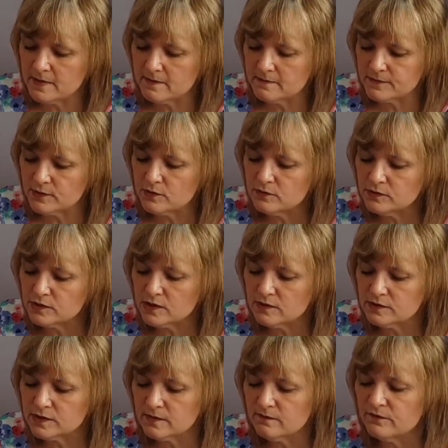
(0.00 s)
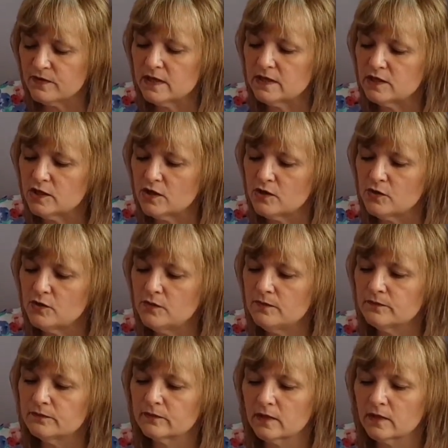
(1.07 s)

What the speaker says: but also something new.